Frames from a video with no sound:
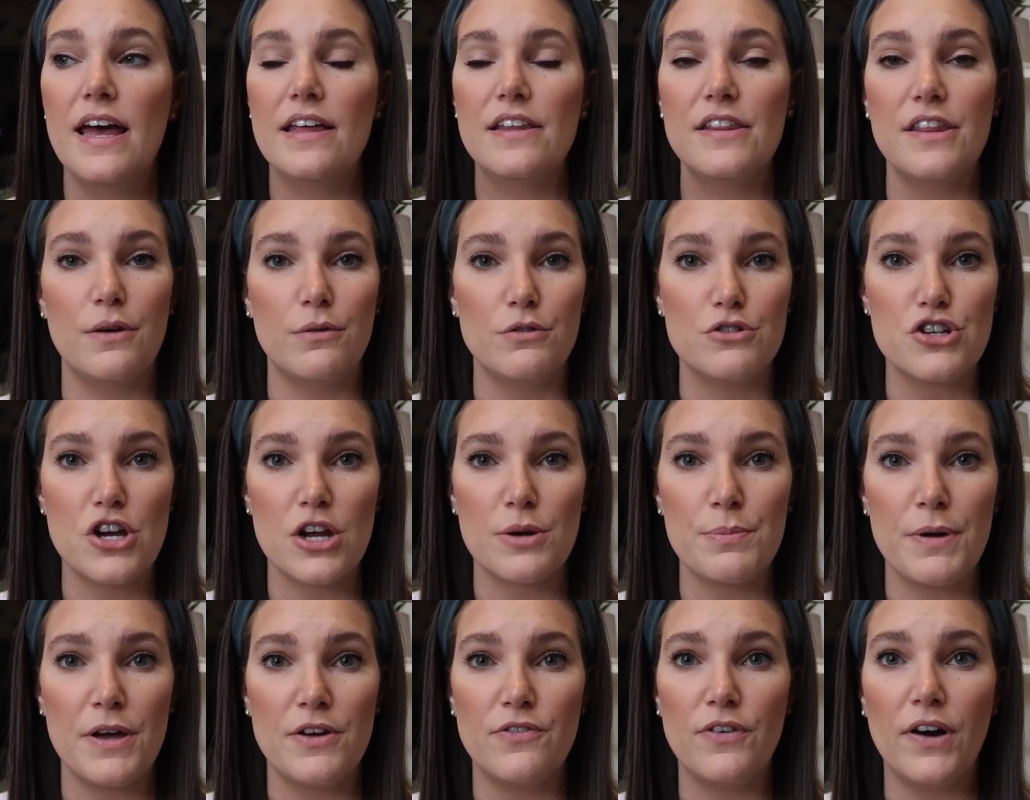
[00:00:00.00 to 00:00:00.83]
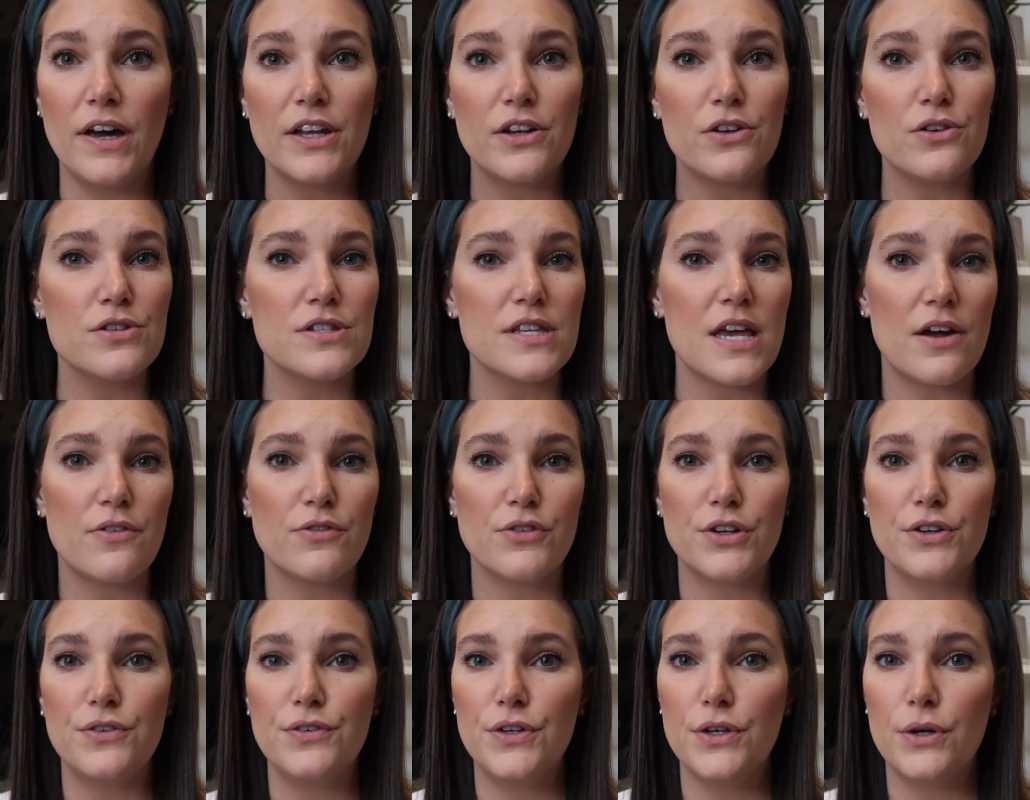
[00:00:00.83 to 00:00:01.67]
They would check my vitals
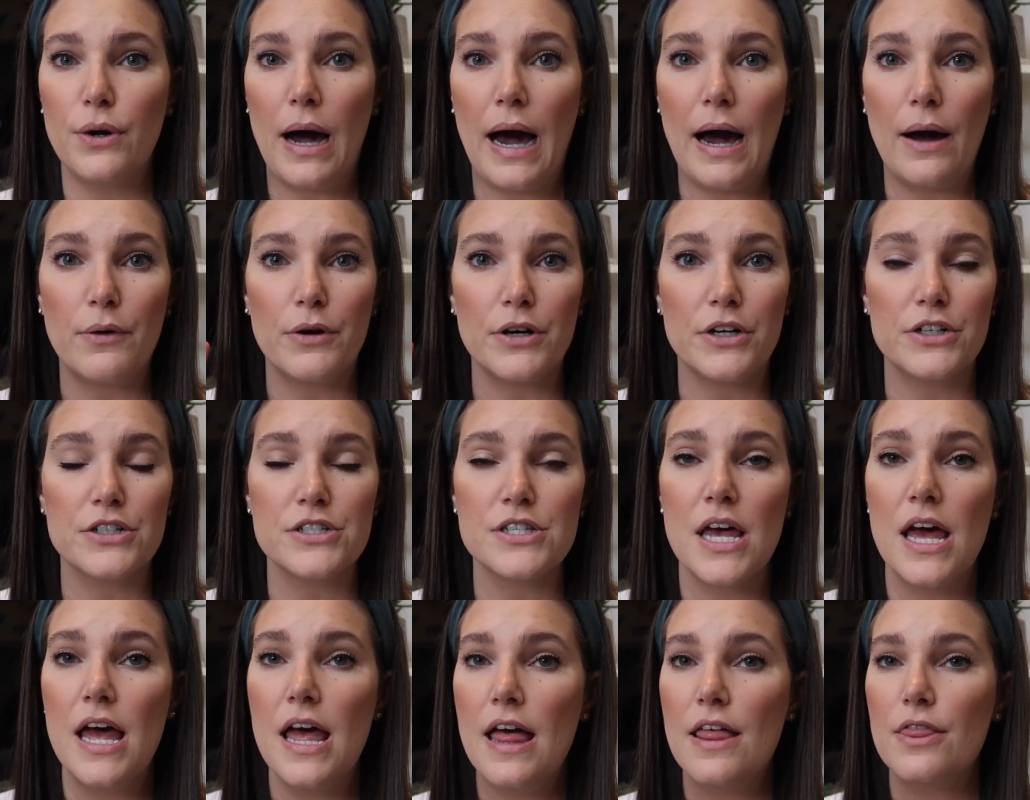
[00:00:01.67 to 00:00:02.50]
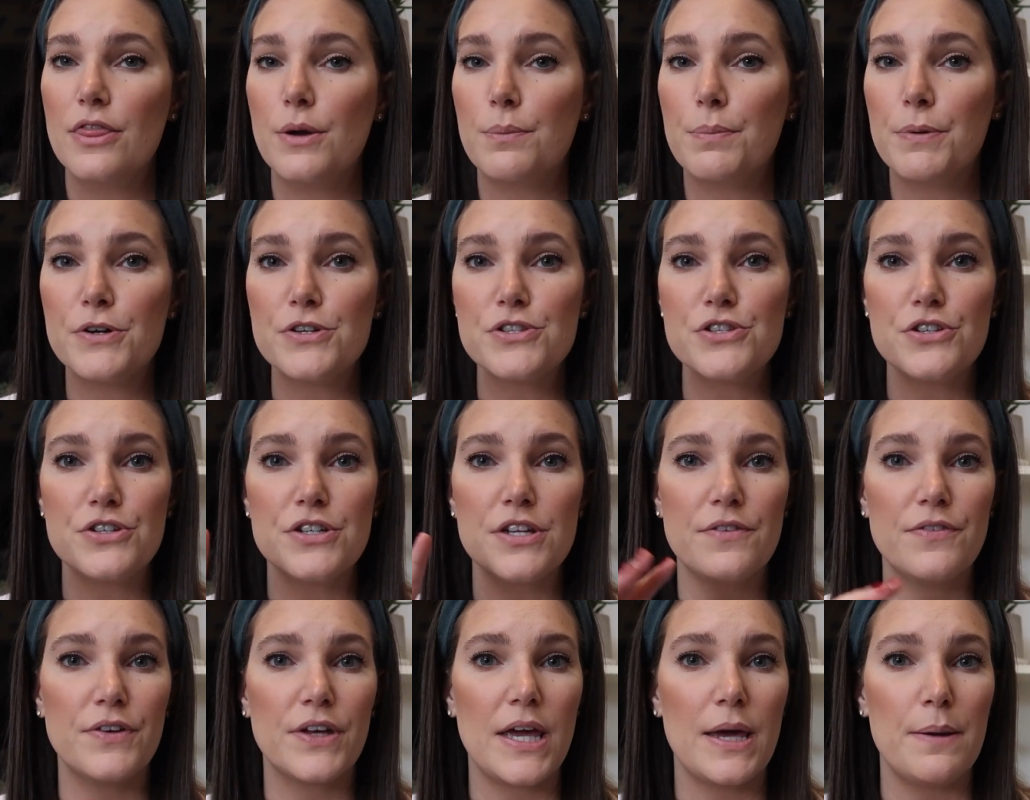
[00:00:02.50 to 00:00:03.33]
every few hours, the birth
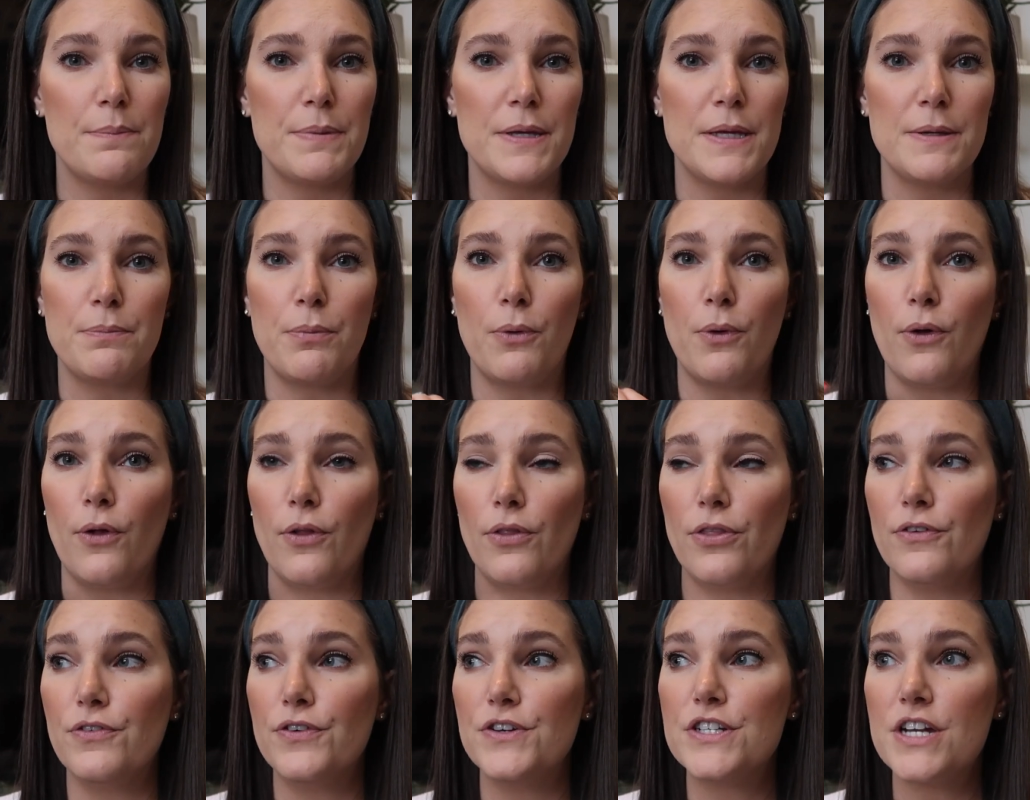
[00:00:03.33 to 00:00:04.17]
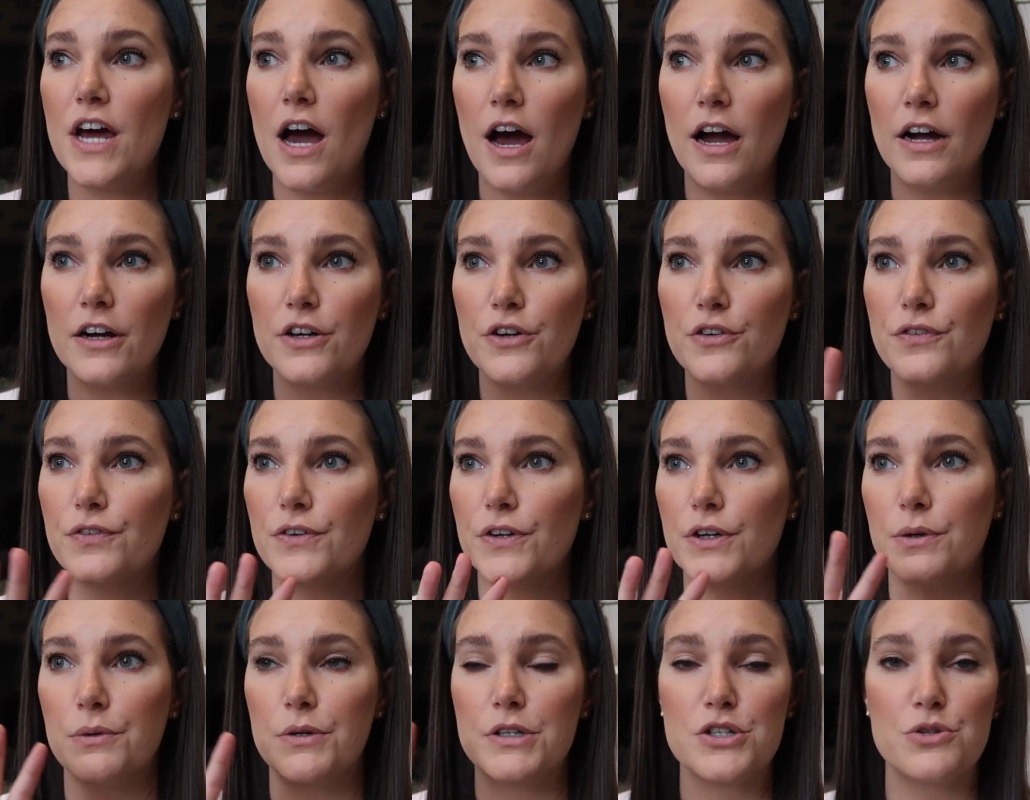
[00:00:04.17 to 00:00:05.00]
certificate people, the
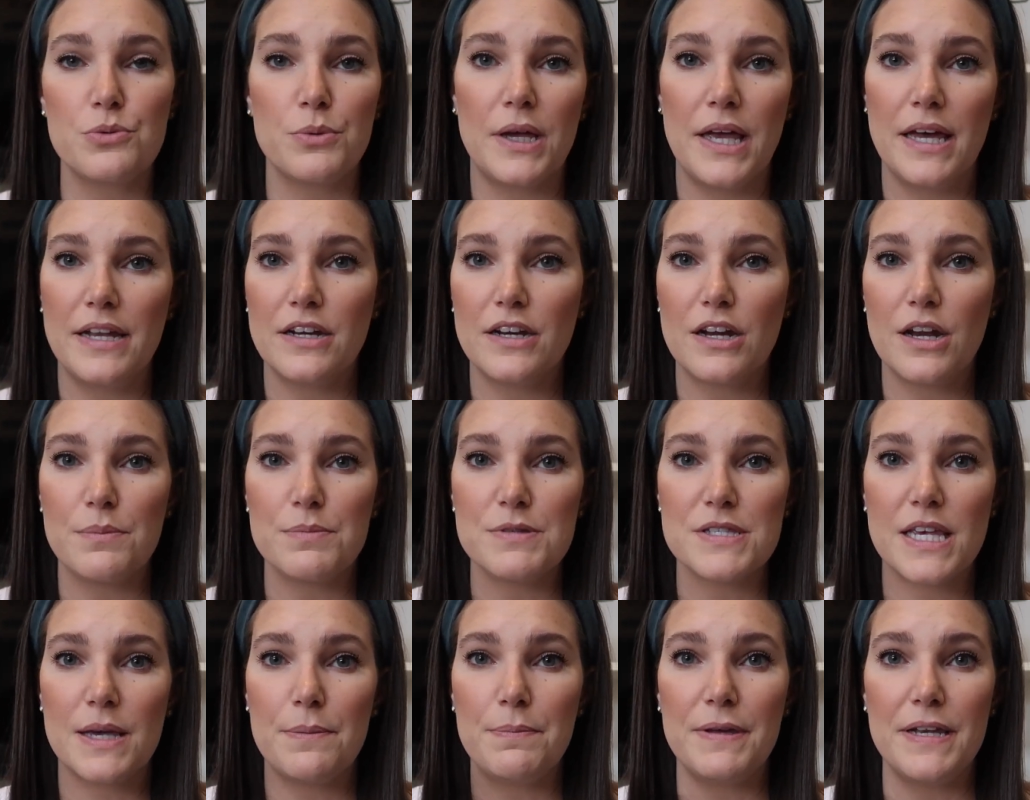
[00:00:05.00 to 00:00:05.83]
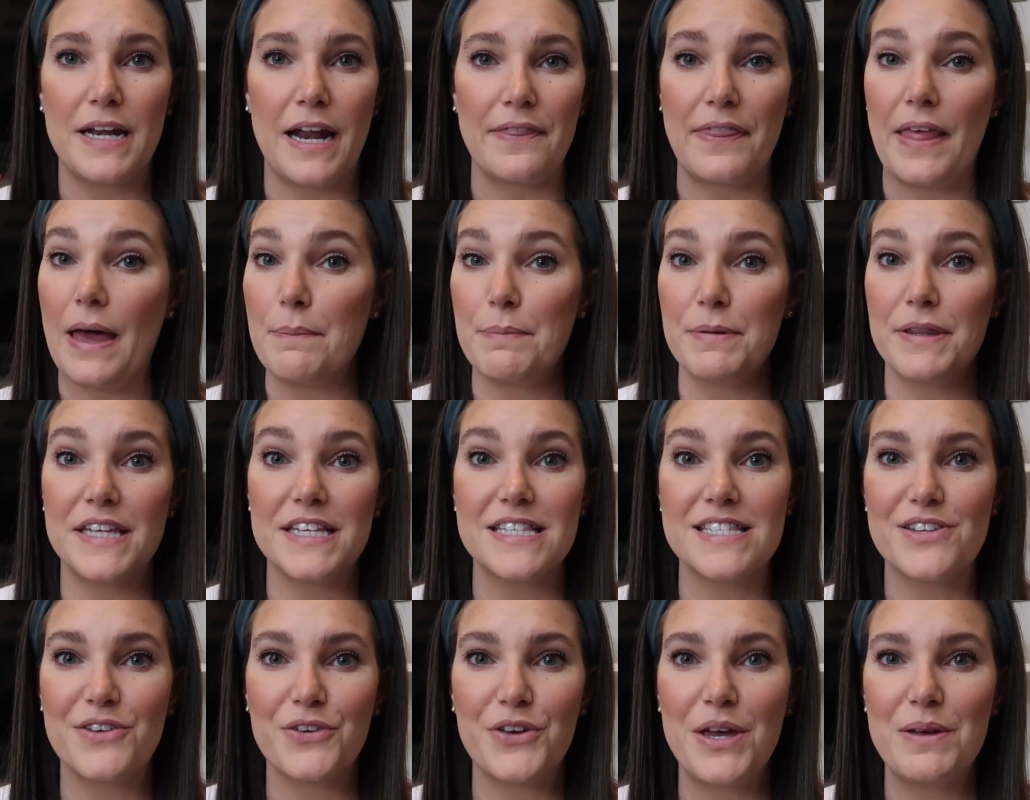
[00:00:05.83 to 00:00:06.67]
photographer, which we ended up skipping on that, but they
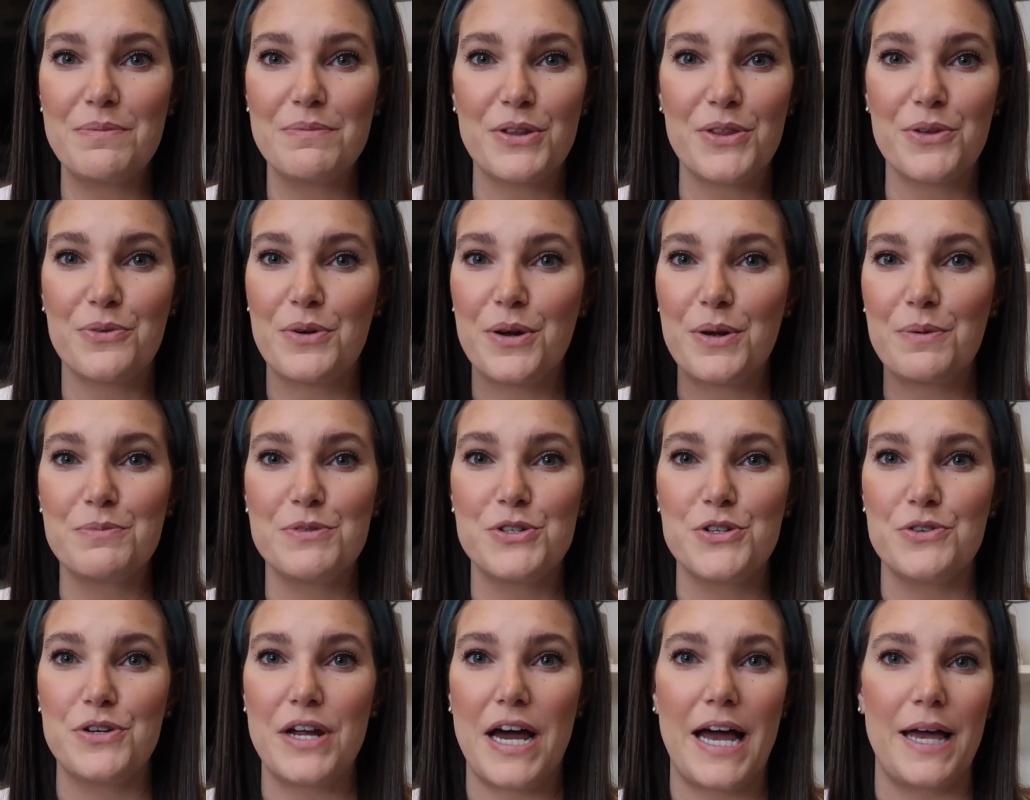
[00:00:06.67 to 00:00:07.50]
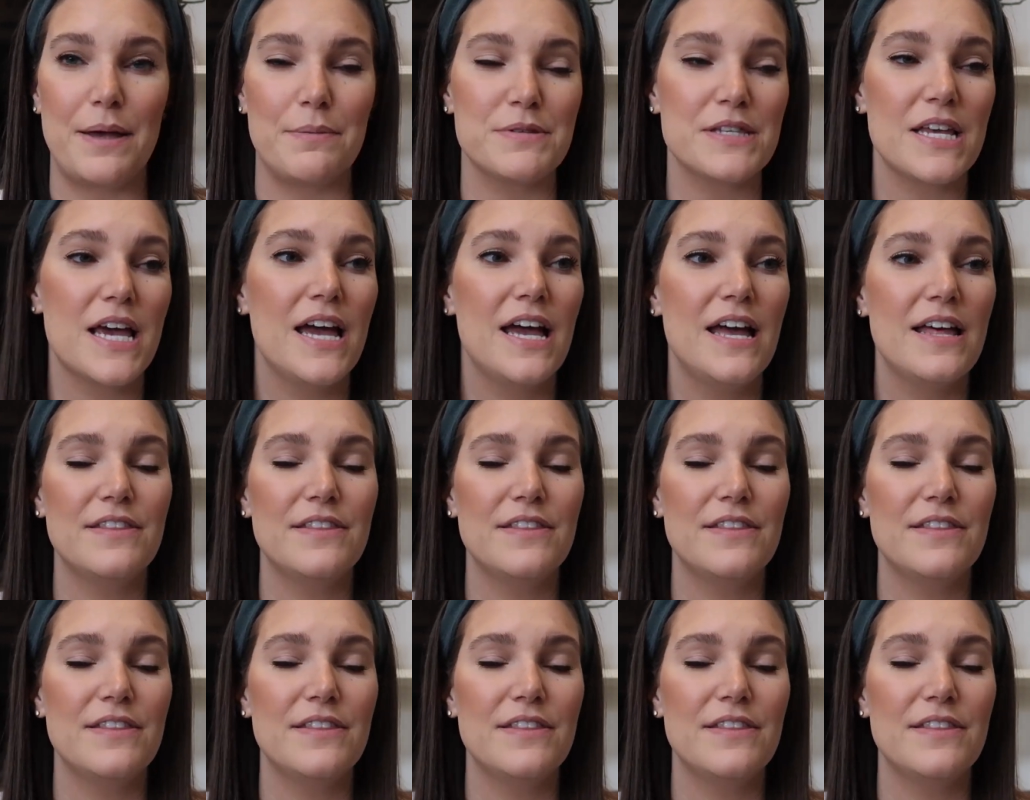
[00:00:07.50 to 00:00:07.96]
still came to the room two times.